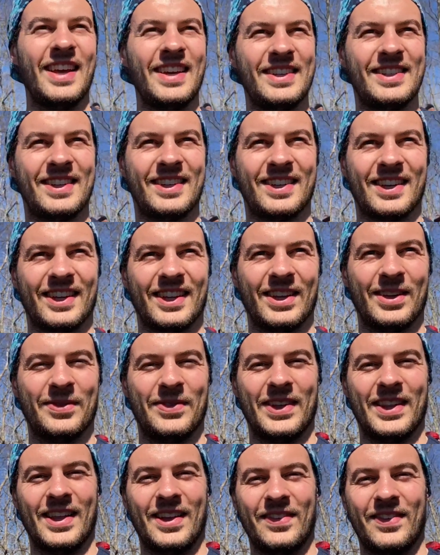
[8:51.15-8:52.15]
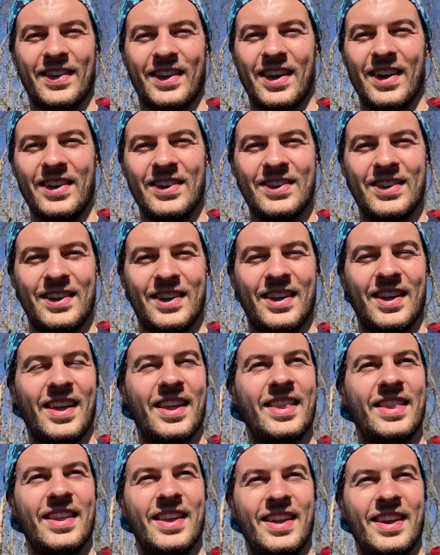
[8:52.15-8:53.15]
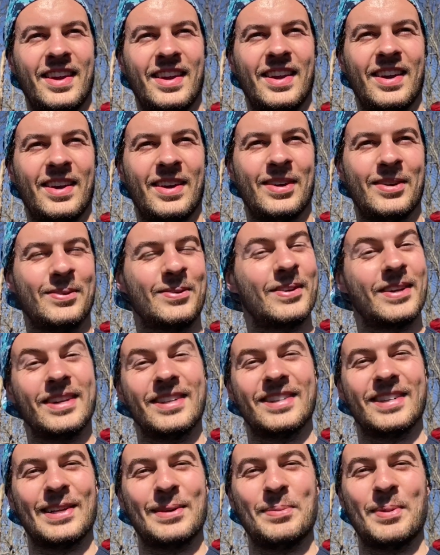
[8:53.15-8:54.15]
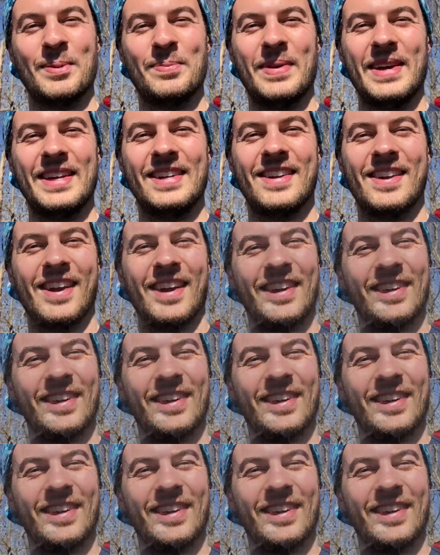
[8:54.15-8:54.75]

Just a little bit left to go, and then get to sleep in a bed tonight.